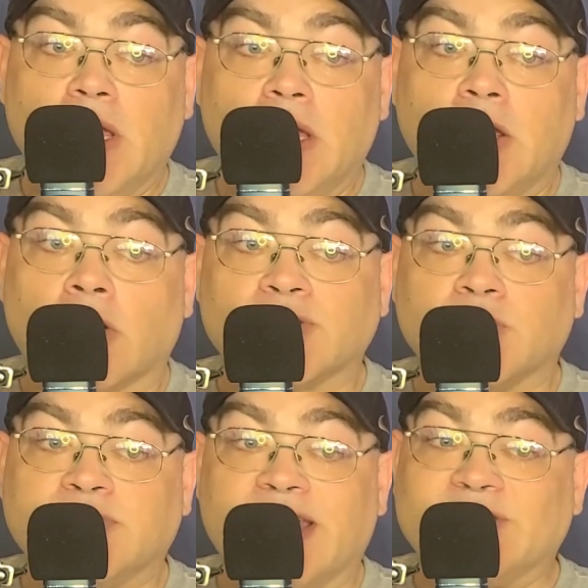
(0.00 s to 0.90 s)
He
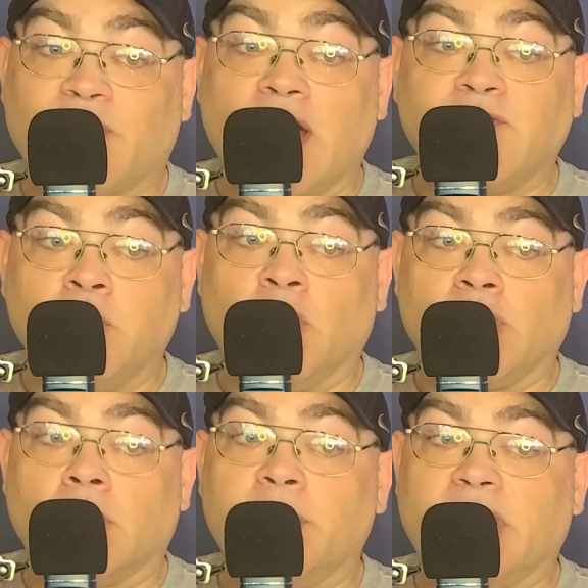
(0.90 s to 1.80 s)
also takes Find
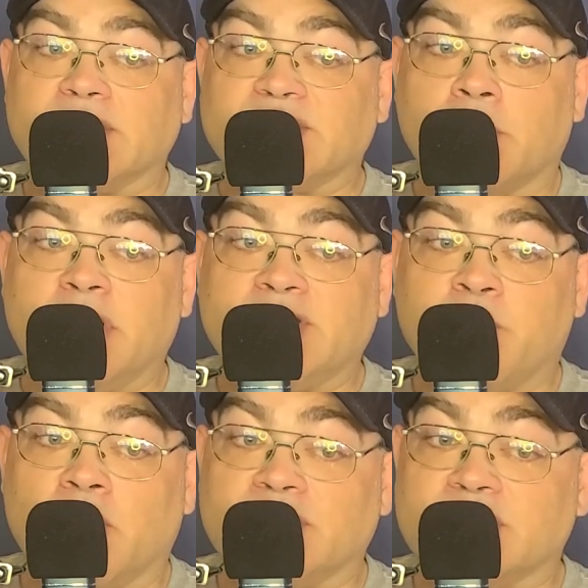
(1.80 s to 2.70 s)
Familiar because summoning
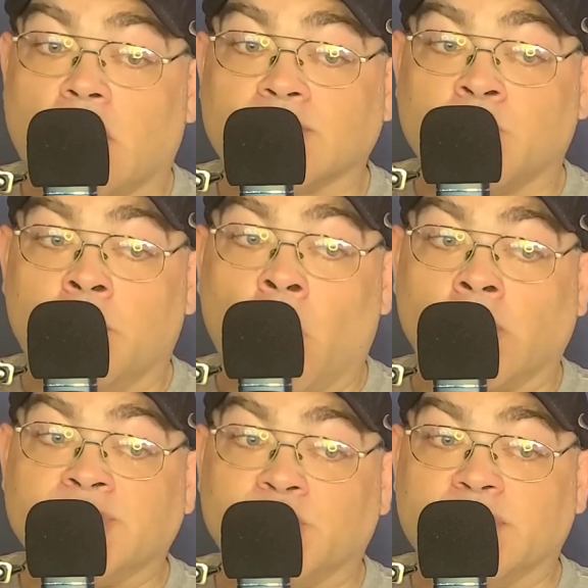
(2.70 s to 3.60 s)
spirits is also
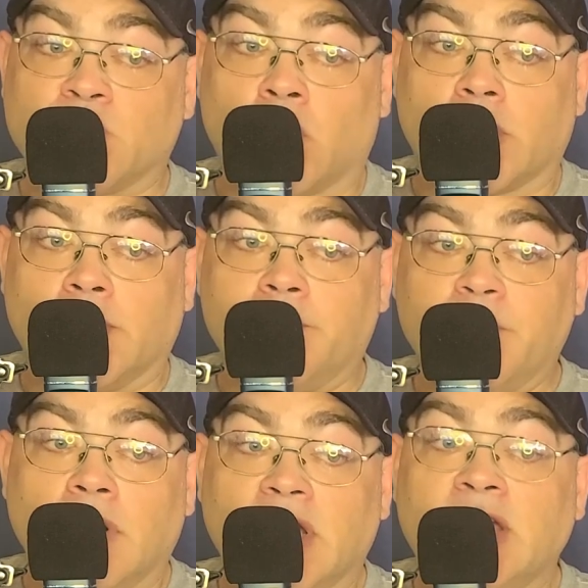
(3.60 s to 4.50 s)
important to his order.
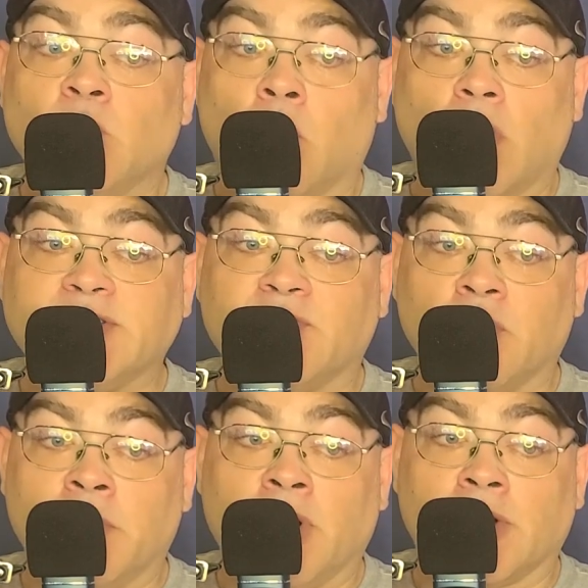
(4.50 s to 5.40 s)
He will want a
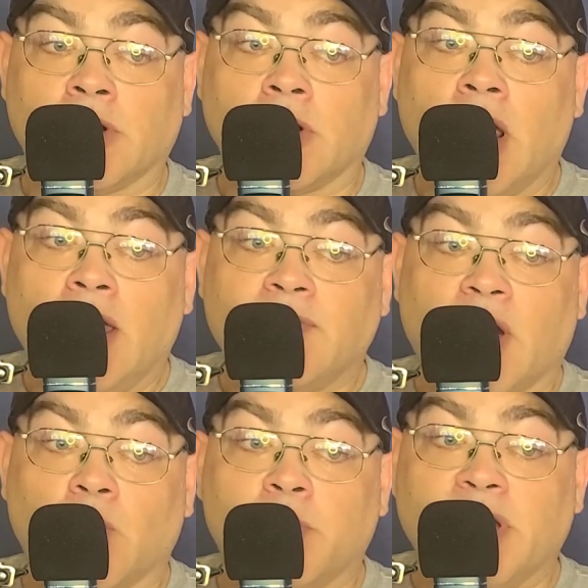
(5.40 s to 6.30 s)
familiar
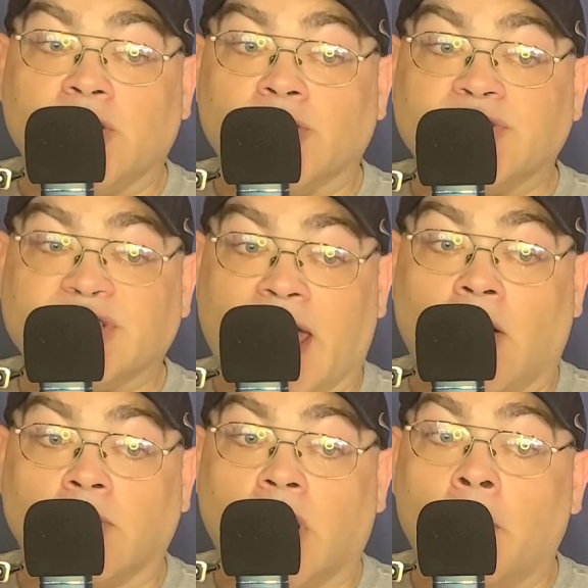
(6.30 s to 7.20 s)
that will be a good
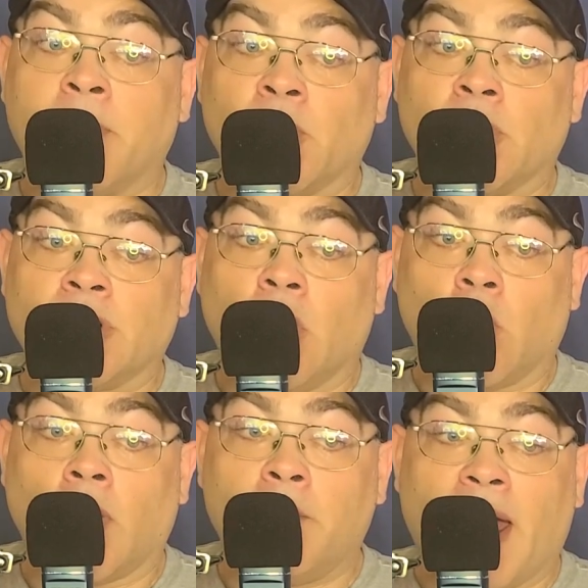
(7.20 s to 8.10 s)
scout. A bird
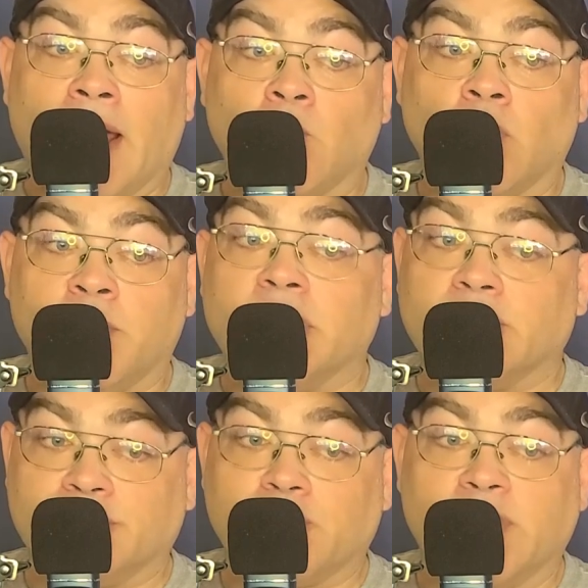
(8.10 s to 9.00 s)
or a bat would be
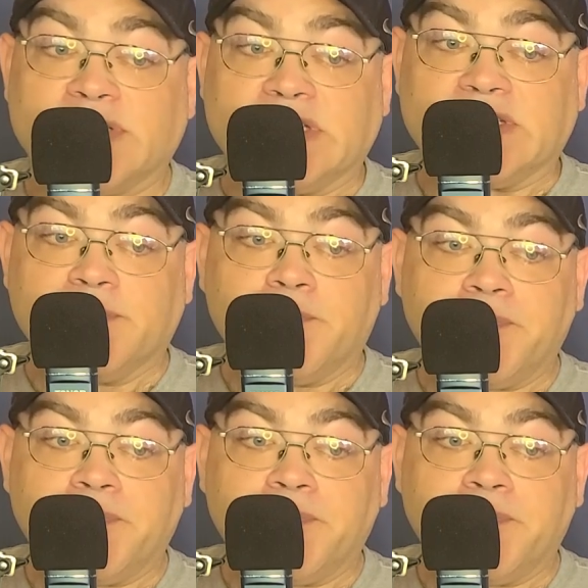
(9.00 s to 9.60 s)
good choices.